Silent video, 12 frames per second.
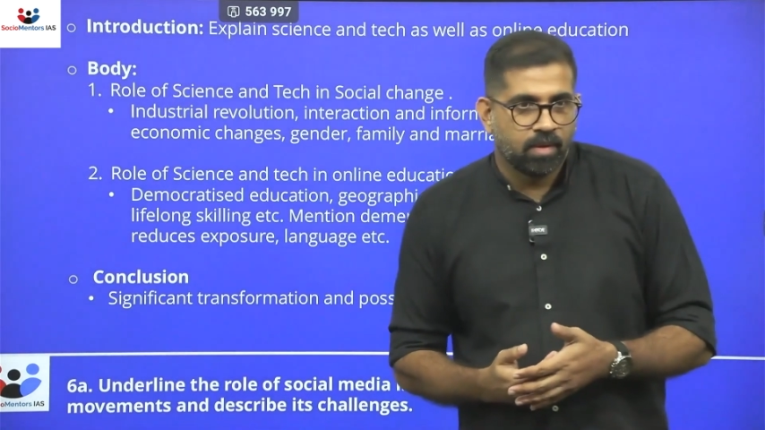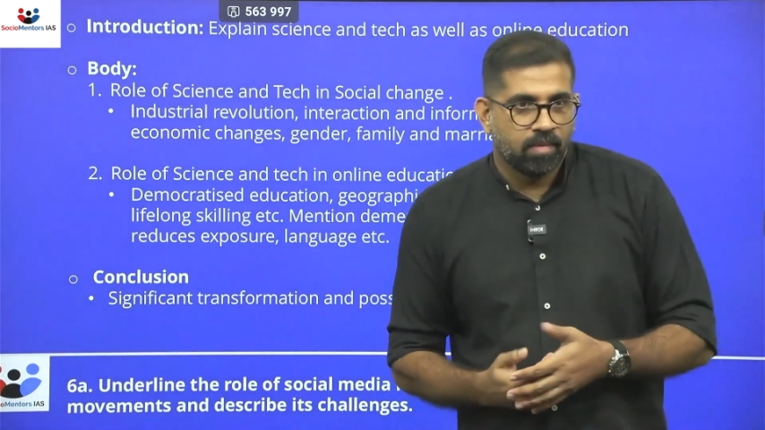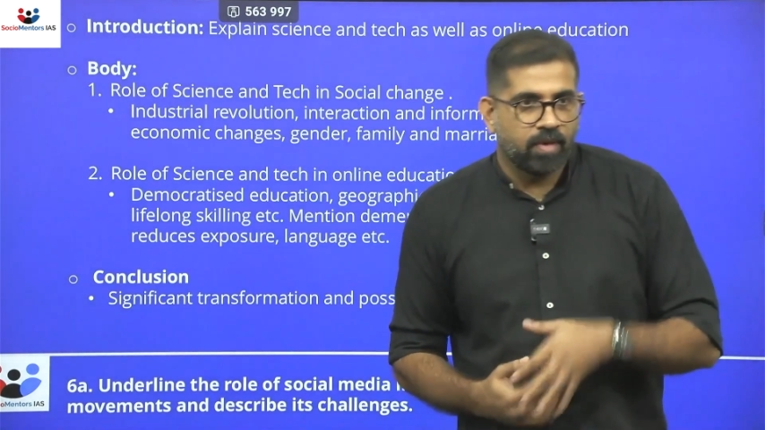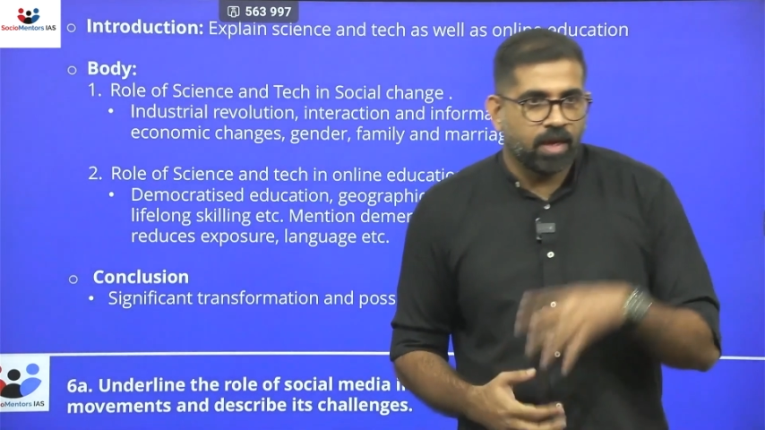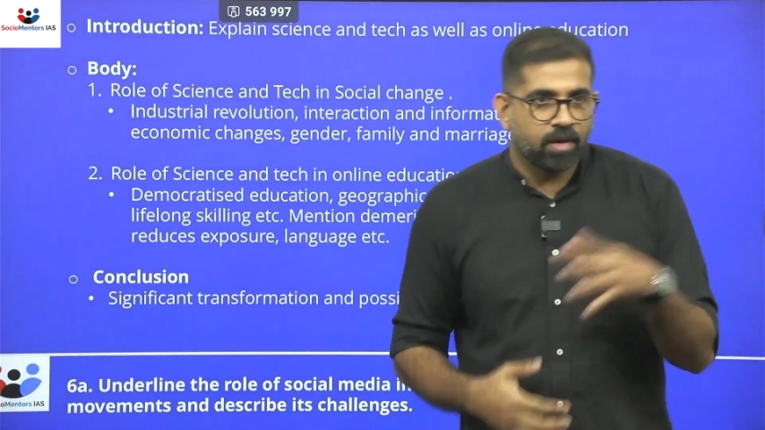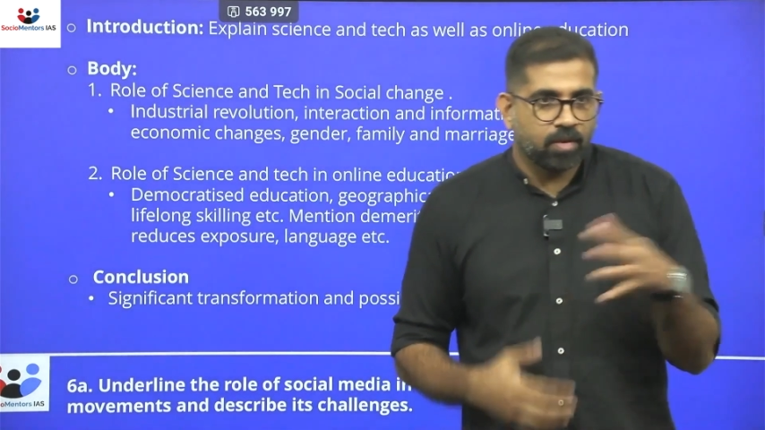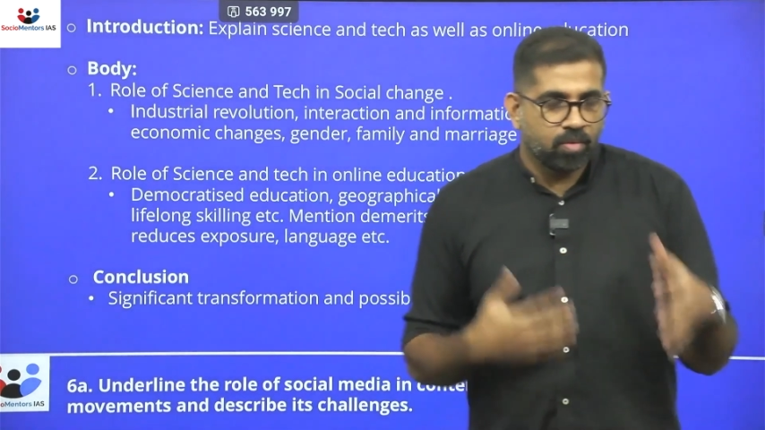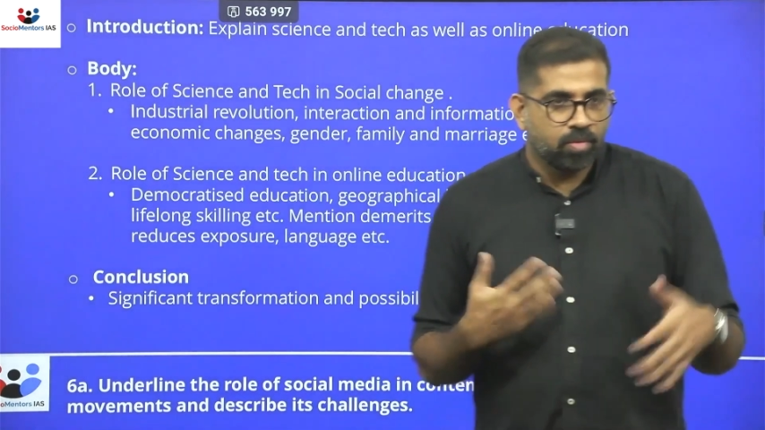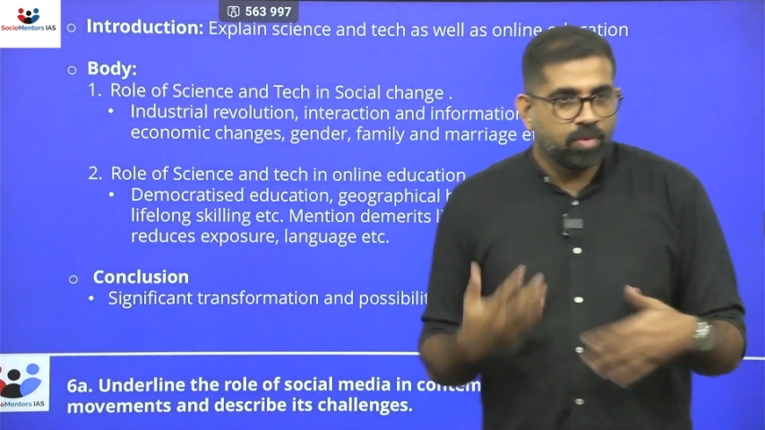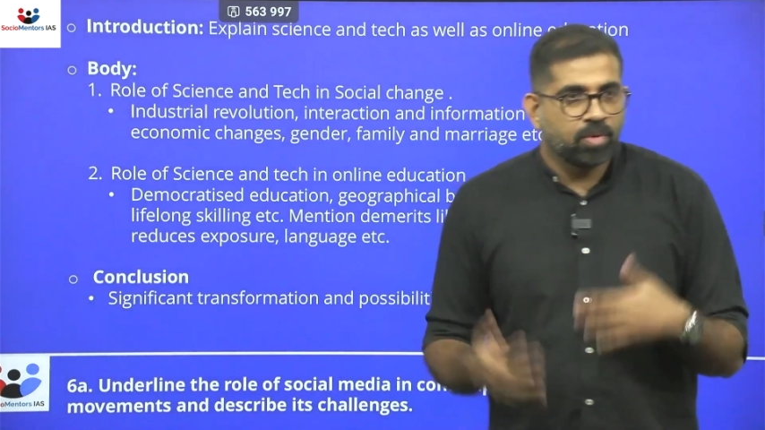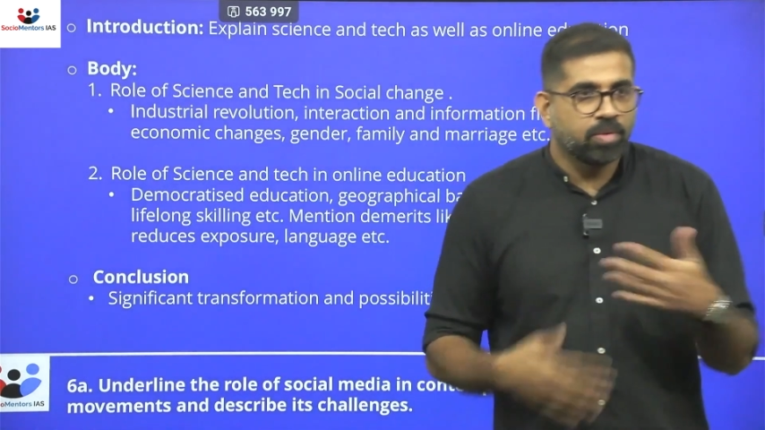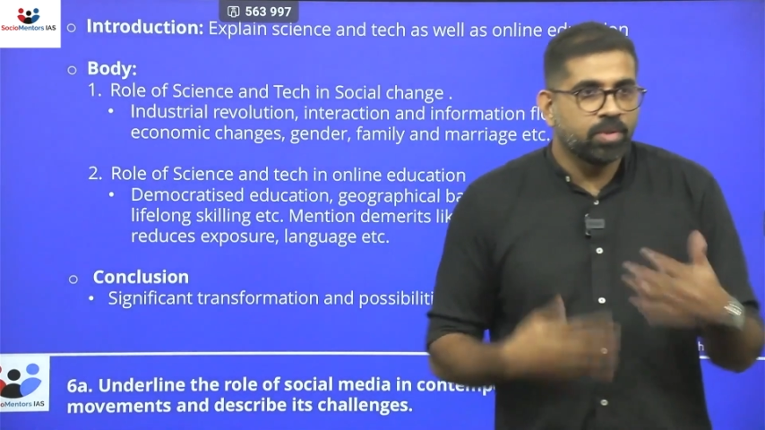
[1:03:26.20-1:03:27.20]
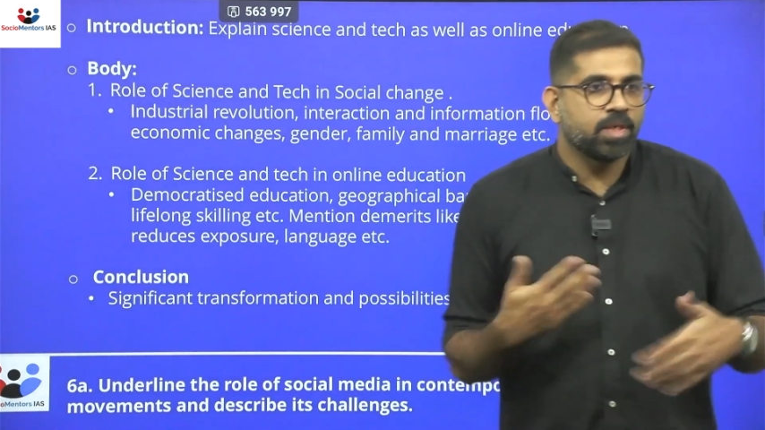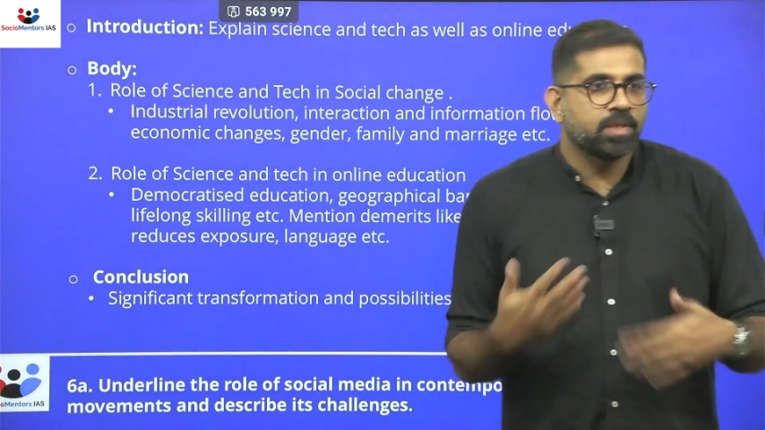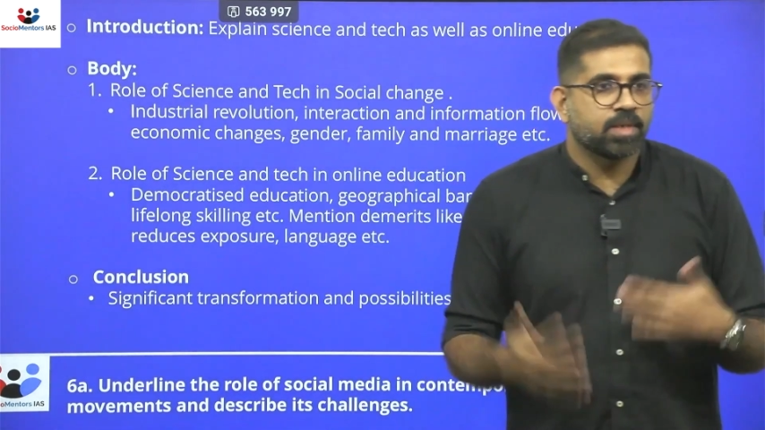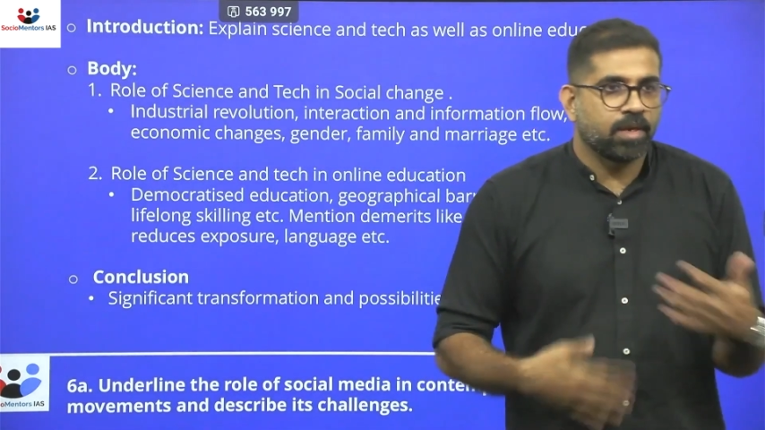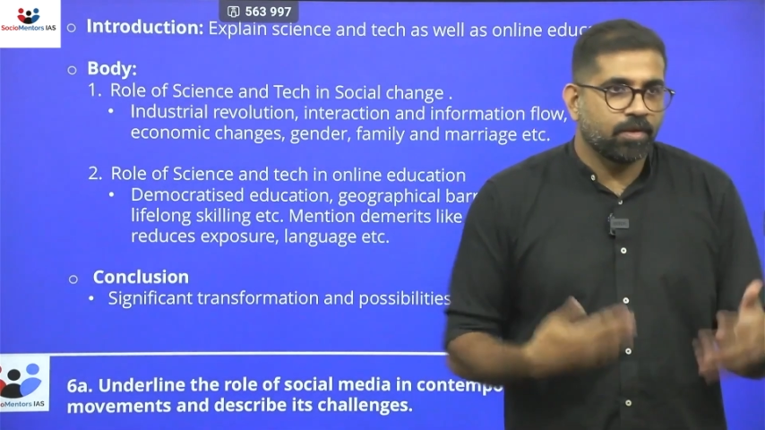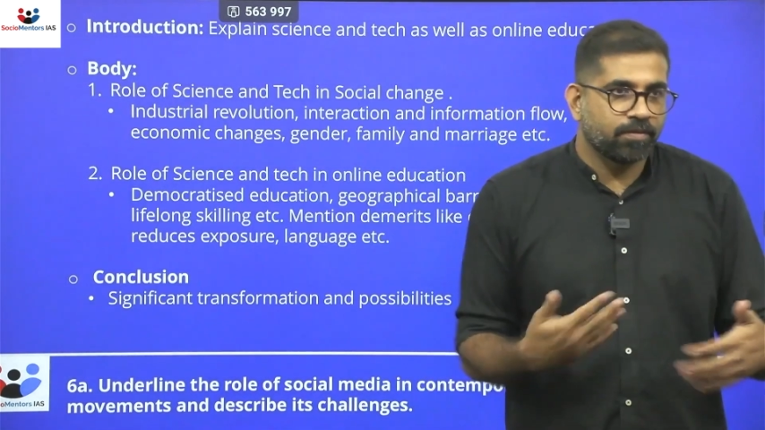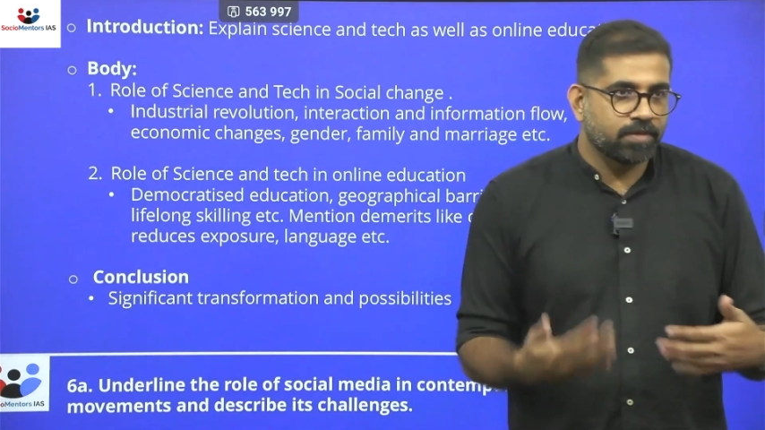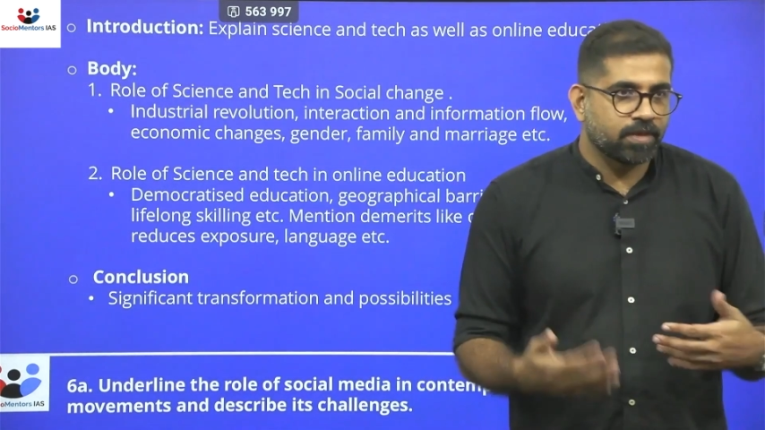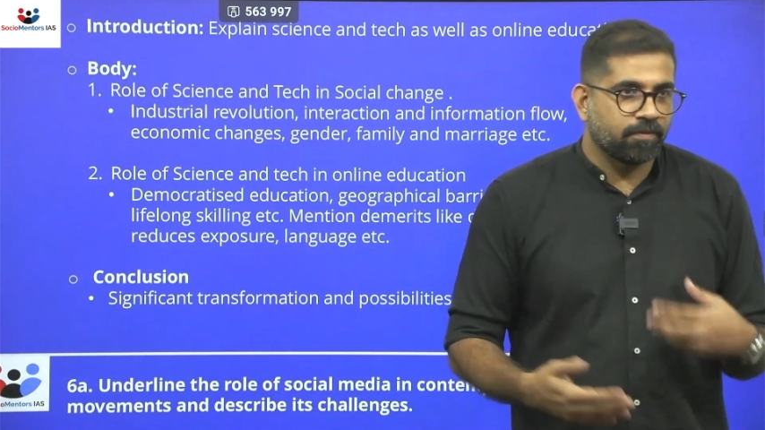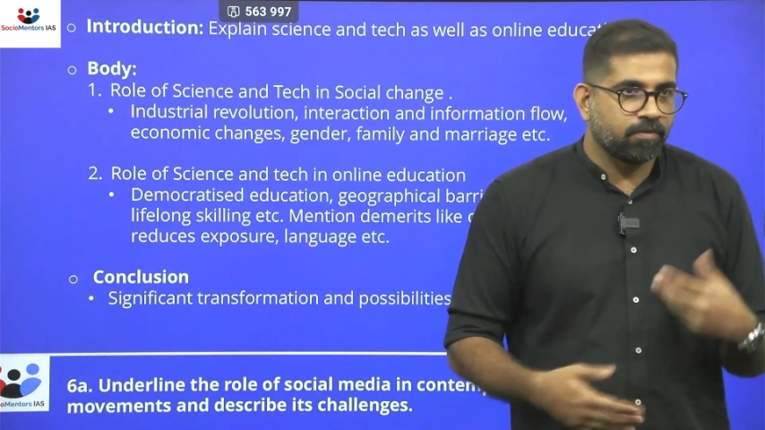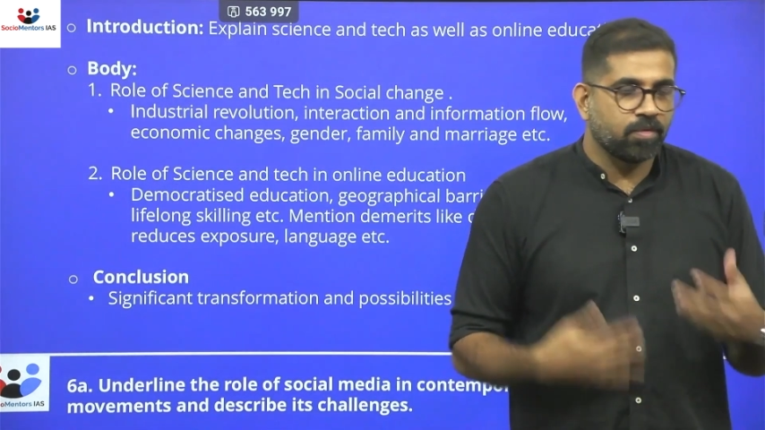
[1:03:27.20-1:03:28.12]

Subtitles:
where you do these kind of stuff.